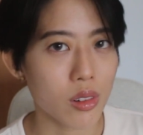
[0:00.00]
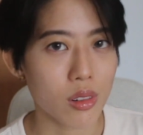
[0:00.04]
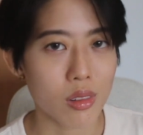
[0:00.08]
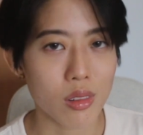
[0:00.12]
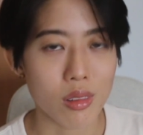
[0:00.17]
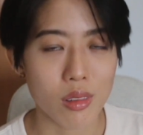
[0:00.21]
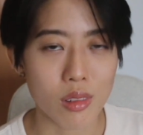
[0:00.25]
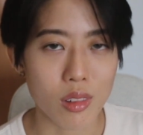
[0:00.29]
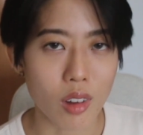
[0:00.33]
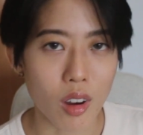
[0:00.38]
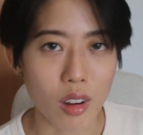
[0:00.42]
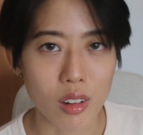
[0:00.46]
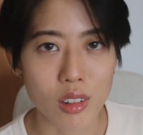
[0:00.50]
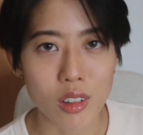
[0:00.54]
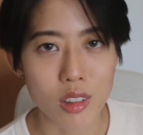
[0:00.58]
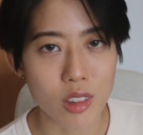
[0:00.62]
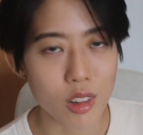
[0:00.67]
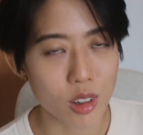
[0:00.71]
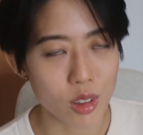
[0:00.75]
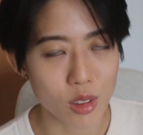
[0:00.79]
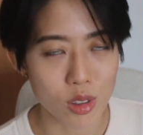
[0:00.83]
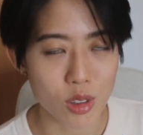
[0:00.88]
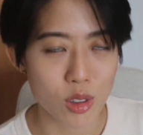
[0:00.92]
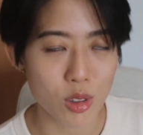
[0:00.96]

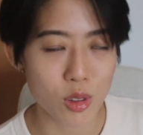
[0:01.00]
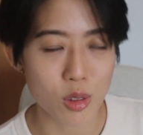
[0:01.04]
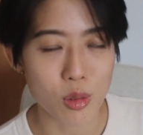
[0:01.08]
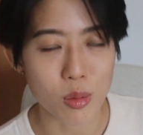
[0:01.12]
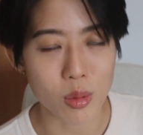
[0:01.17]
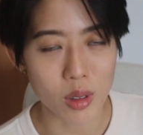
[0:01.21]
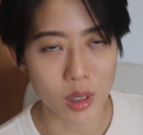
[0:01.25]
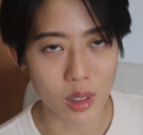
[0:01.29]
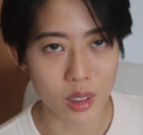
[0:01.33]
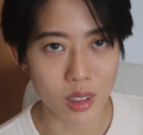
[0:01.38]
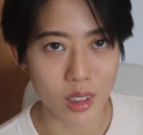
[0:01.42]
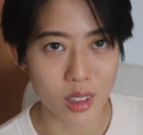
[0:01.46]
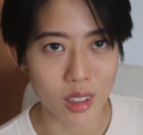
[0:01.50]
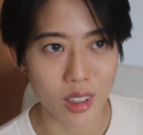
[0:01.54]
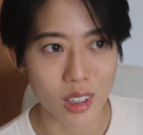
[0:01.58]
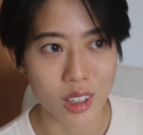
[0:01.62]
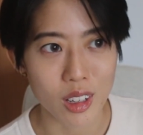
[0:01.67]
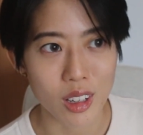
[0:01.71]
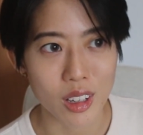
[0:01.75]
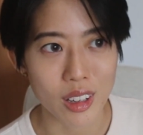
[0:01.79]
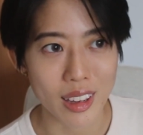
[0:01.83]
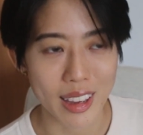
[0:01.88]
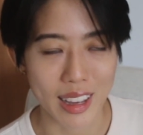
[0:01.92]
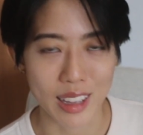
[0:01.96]
non-consumer
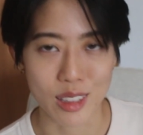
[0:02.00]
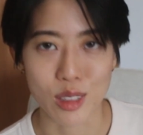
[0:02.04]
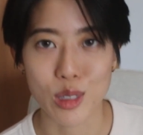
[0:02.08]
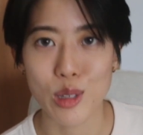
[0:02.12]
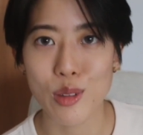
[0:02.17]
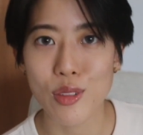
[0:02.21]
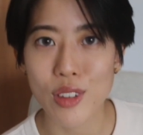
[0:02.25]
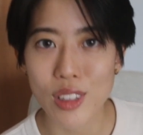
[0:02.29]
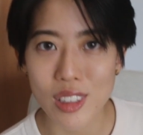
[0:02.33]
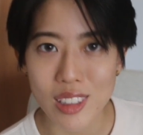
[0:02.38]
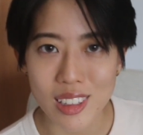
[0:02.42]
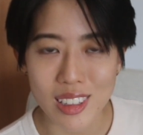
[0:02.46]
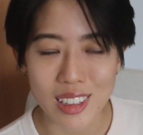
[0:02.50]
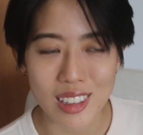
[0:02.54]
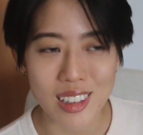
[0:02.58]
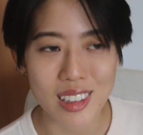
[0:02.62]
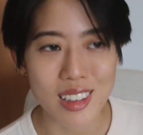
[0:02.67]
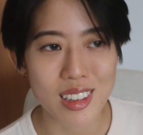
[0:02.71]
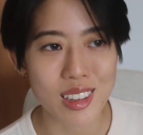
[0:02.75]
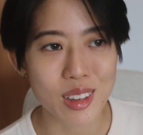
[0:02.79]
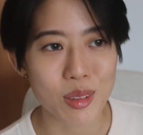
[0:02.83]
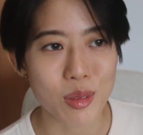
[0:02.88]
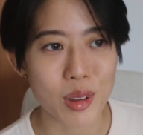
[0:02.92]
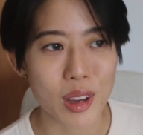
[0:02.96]

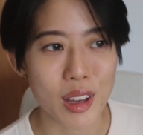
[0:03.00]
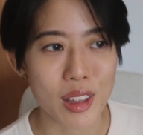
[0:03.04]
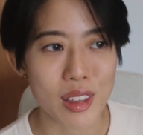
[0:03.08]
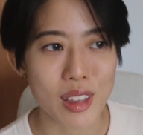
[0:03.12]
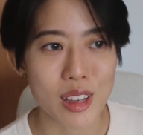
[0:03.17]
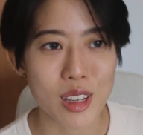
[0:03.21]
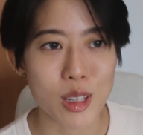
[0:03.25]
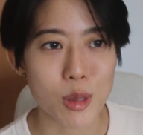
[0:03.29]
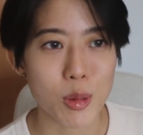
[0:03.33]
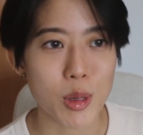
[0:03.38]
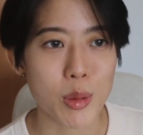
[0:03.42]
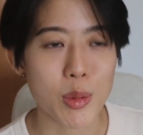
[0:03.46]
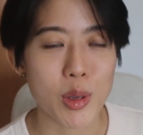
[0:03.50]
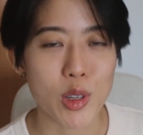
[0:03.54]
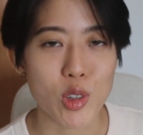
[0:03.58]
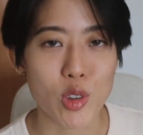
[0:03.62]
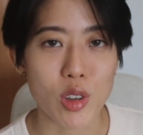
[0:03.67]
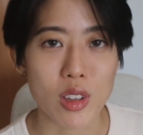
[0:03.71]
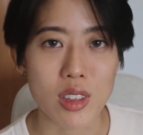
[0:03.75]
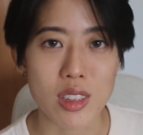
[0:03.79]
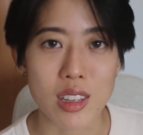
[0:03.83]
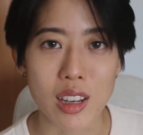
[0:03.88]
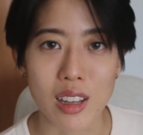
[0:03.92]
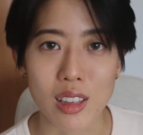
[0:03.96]
activities where things may be
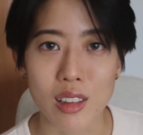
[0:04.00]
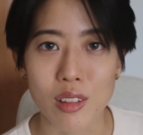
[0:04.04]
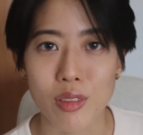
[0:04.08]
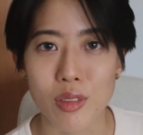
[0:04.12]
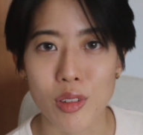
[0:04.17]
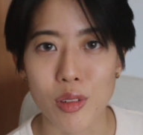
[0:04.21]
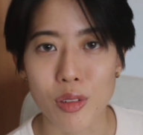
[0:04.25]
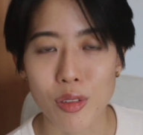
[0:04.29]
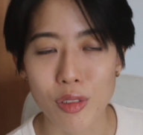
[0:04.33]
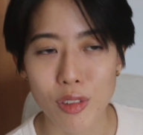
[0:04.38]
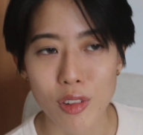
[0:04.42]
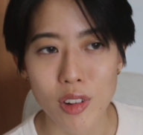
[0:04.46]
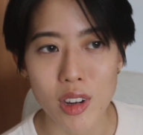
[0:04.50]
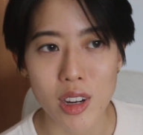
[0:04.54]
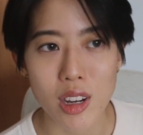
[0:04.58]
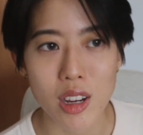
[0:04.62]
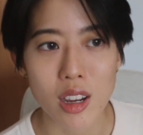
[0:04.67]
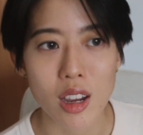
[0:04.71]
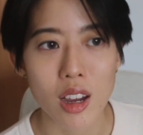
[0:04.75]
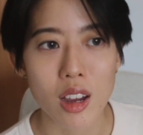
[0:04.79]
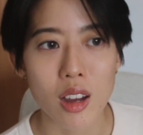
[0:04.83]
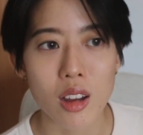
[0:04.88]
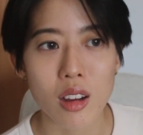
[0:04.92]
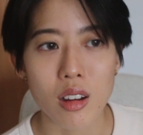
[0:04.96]
transacted for
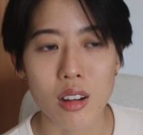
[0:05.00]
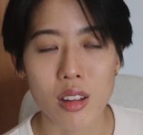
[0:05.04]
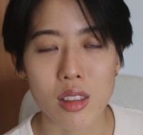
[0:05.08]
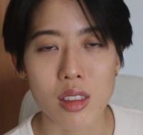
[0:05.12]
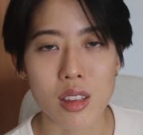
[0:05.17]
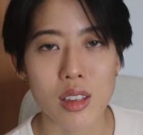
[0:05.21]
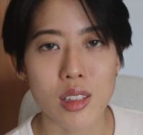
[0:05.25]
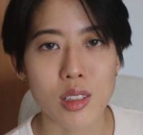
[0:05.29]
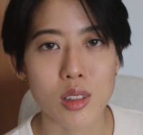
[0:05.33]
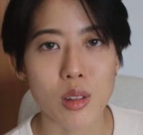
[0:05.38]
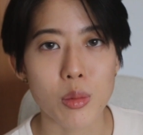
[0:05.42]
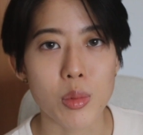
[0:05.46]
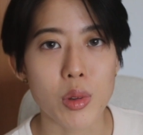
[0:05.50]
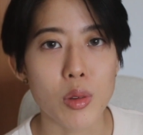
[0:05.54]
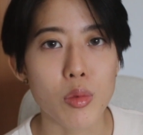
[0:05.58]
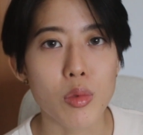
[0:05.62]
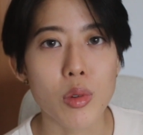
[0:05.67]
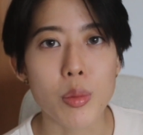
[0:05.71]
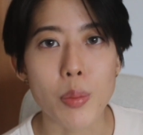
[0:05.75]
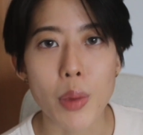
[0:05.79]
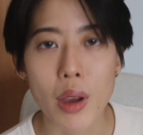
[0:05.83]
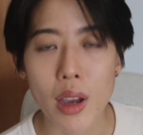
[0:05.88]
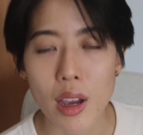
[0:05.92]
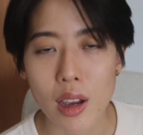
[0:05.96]
free or things could be
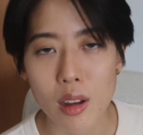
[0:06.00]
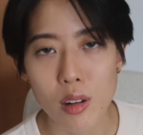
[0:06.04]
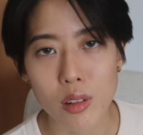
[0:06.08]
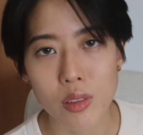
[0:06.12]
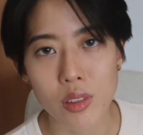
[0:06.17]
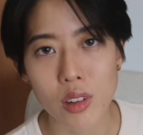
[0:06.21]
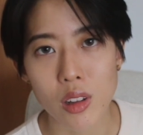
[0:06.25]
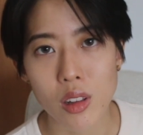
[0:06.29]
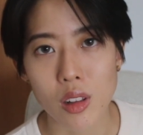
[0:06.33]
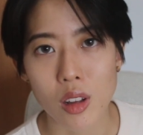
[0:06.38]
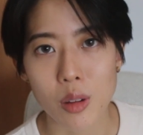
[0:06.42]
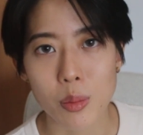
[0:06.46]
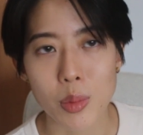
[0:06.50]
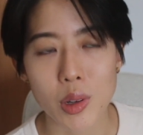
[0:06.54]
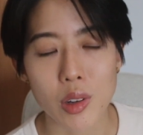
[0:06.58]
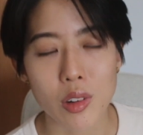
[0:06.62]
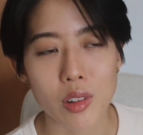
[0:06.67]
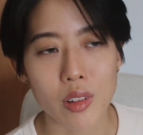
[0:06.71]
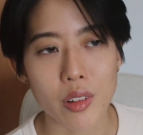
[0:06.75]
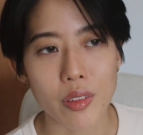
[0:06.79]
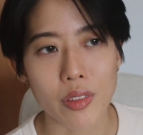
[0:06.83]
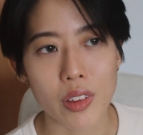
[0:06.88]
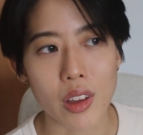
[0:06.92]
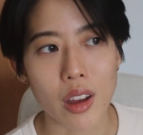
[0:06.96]
repaired over a long
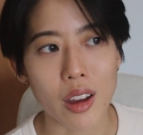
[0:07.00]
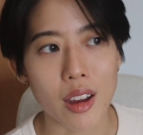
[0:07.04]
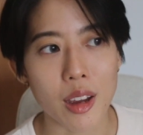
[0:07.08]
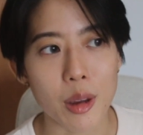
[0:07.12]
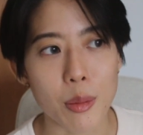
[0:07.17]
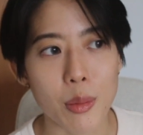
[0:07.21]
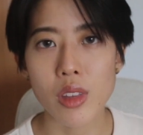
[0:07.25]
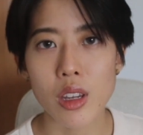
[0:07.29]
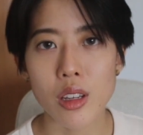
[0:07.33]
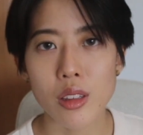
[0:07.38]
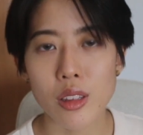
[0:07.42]
period of time.